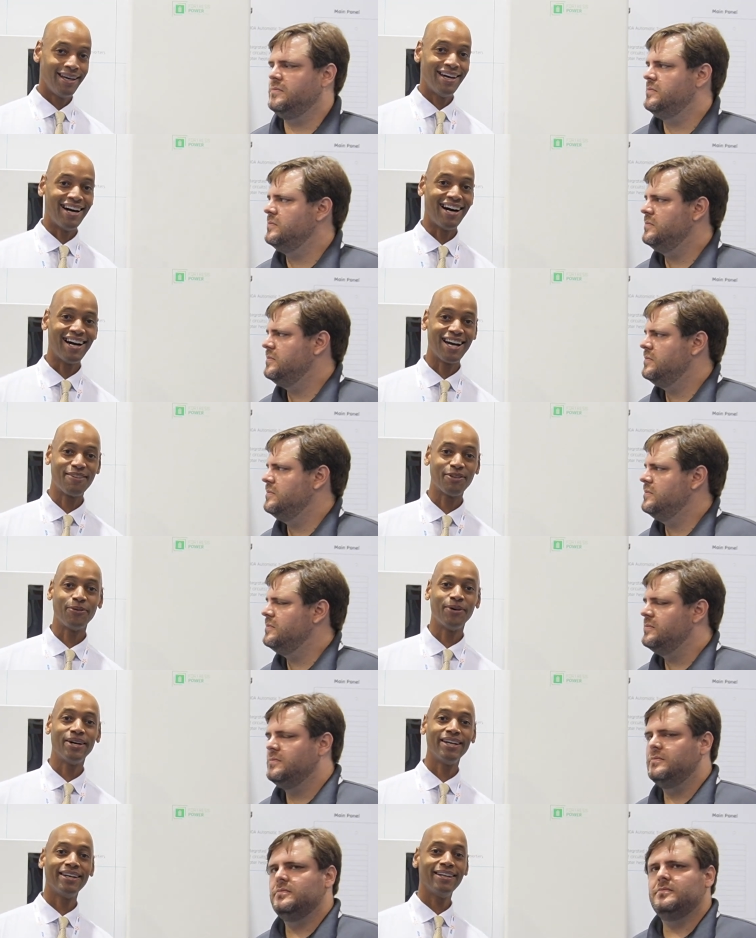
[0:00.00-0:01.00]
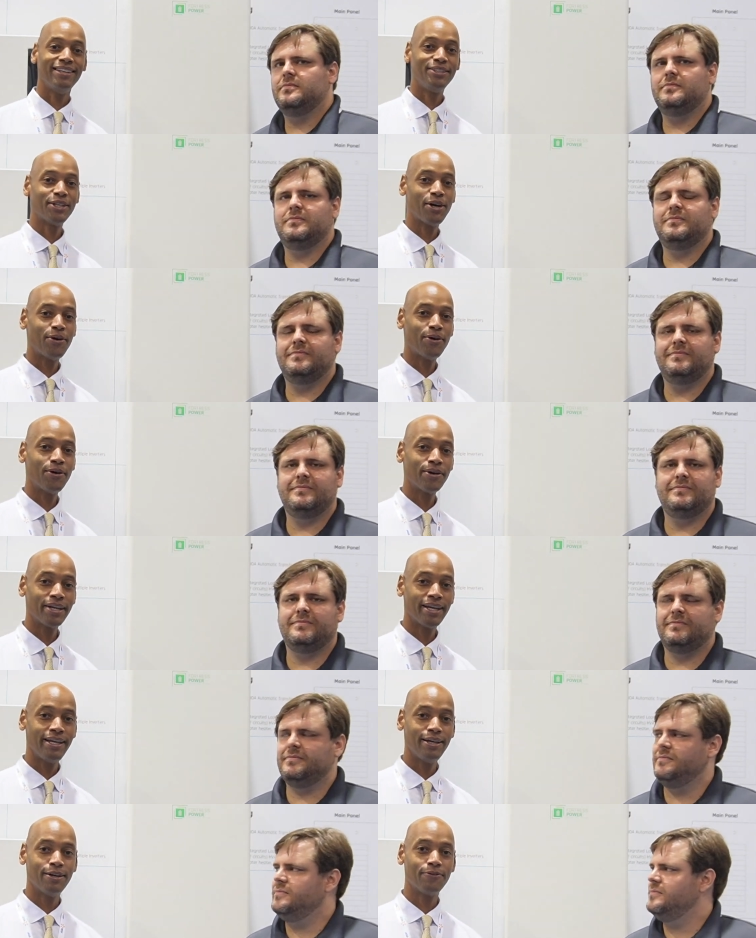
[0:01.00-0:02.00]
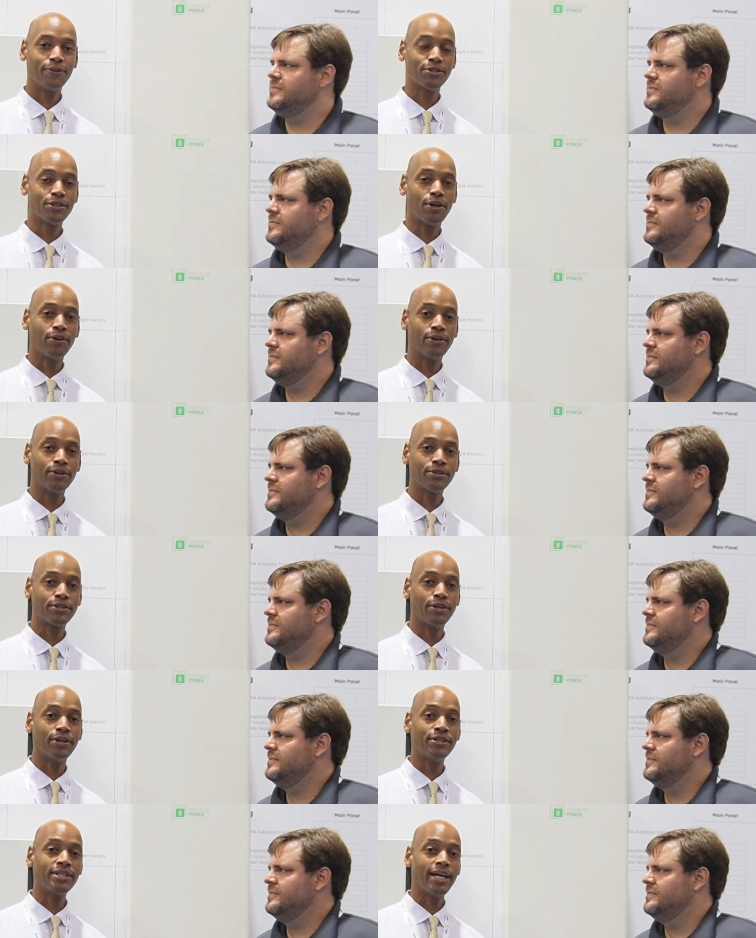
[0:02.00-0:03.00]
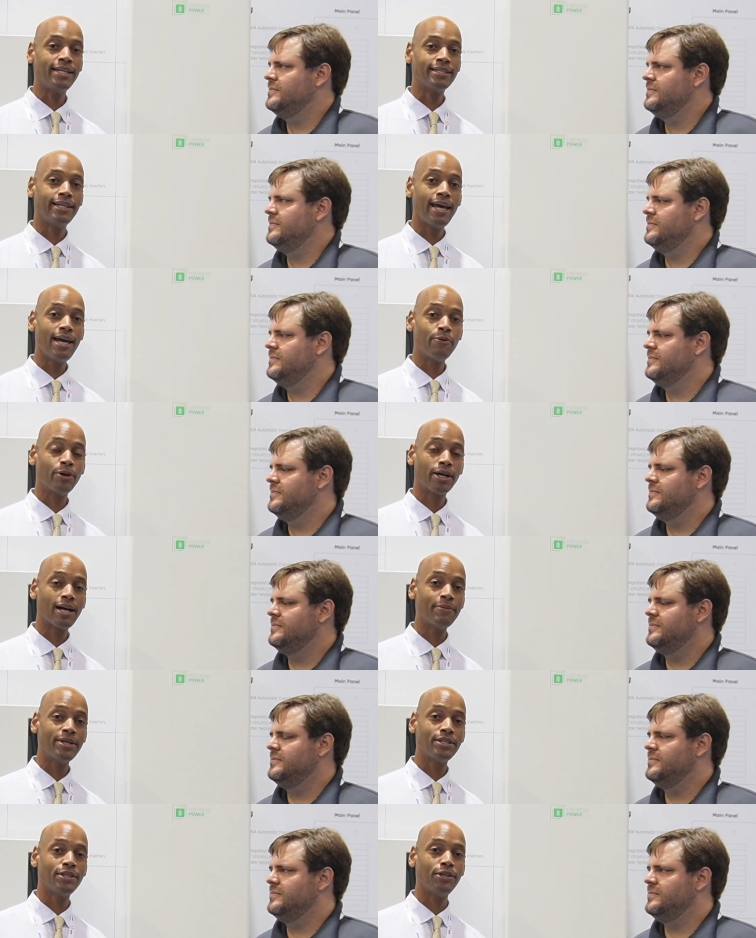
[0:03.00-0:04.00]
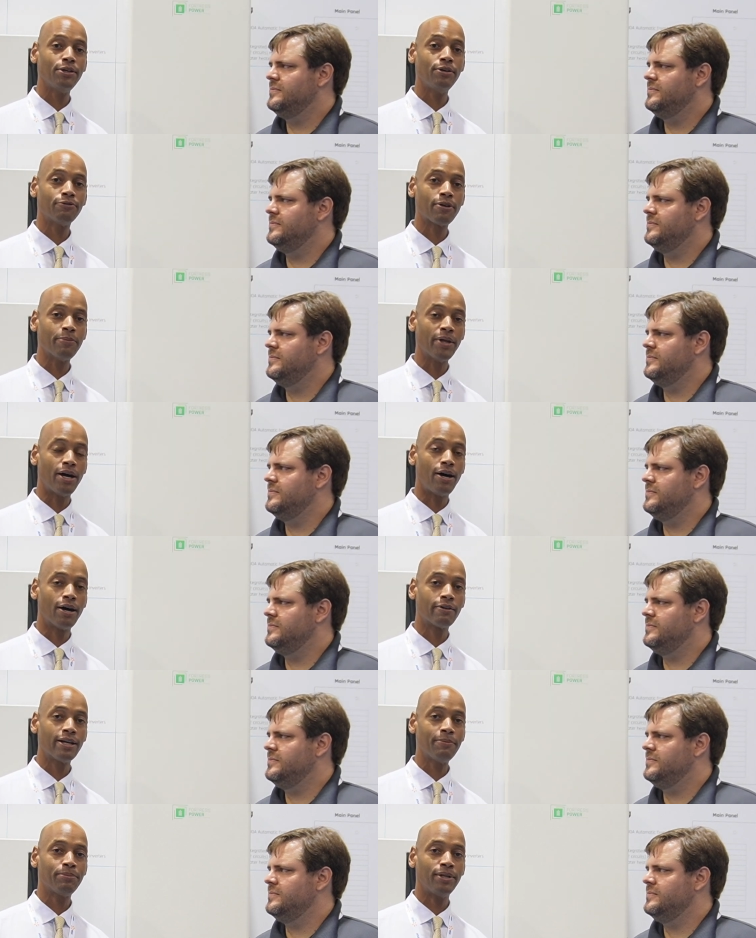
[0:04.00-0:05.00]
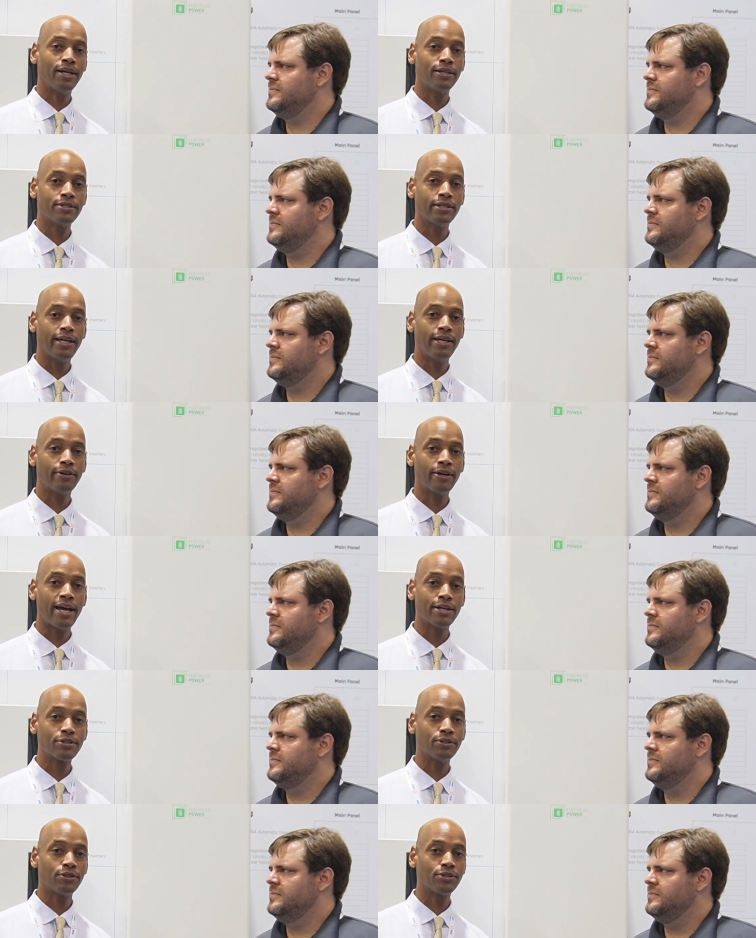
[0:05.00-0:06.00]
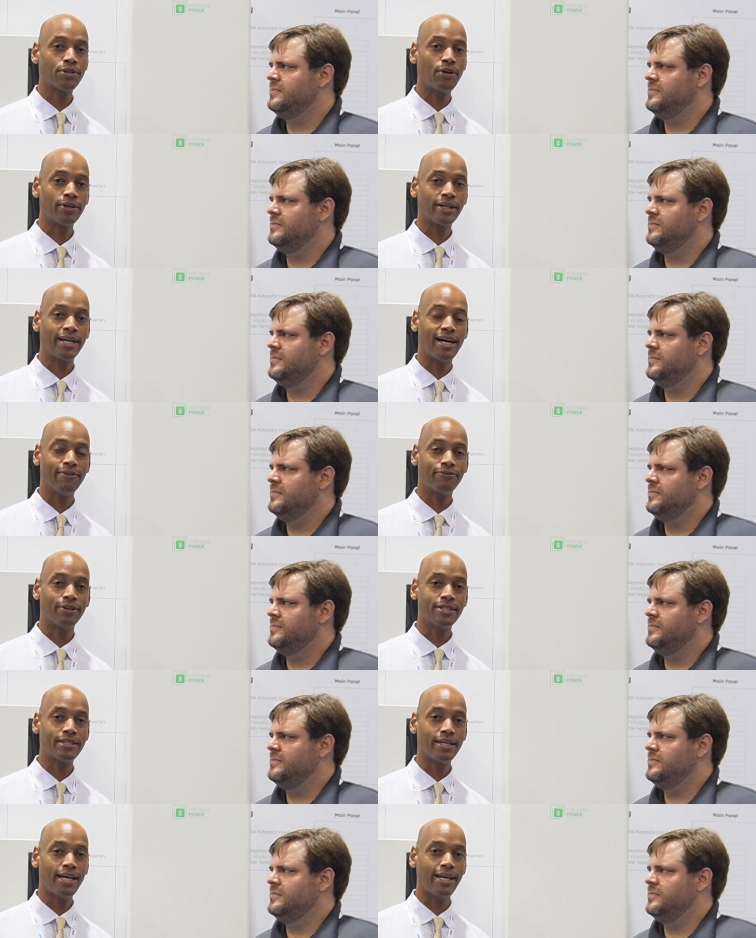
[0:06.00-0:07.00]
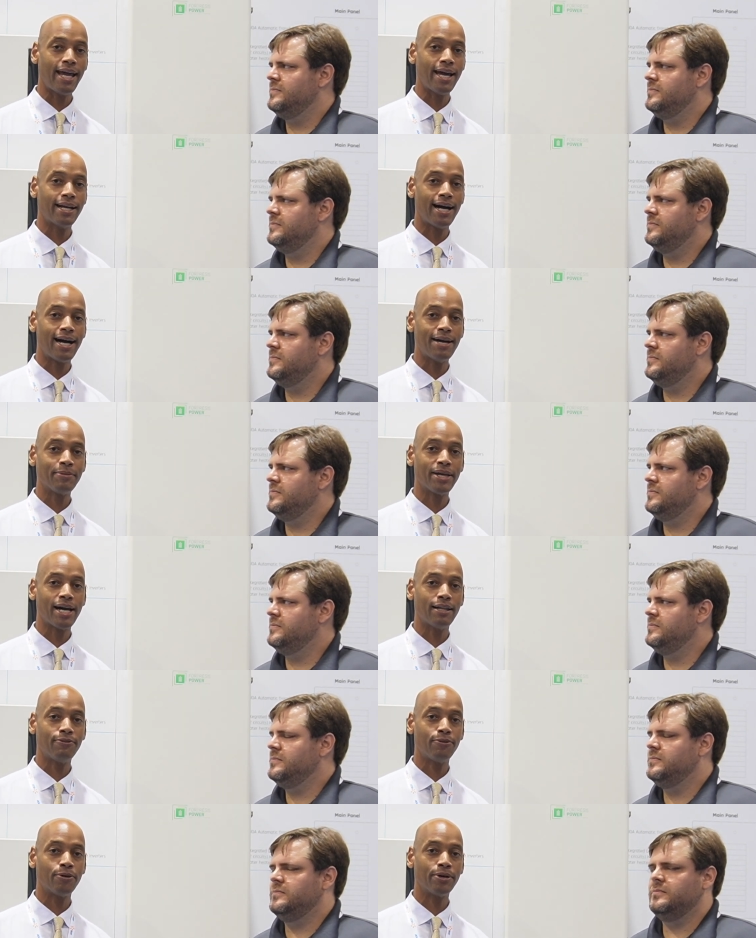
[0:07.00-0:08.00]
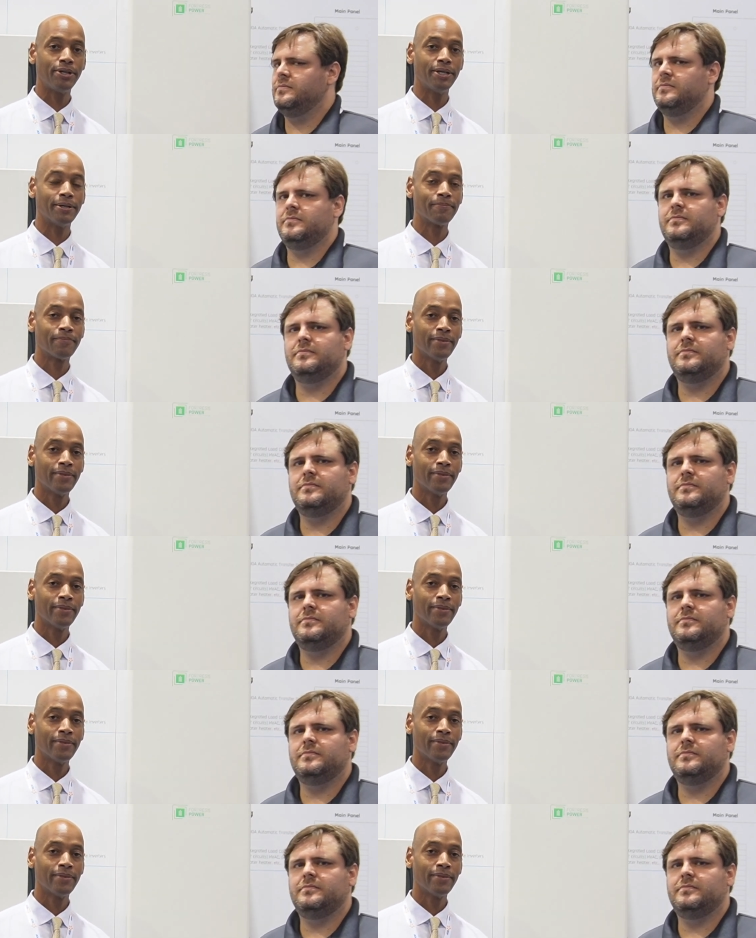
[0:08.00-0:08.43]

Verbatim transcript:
Speaker 1: Hi everyone, Joe Ordea here for Solar Surge, and today we're coming to you from the RE + International Solar Conference in Anaheim, California.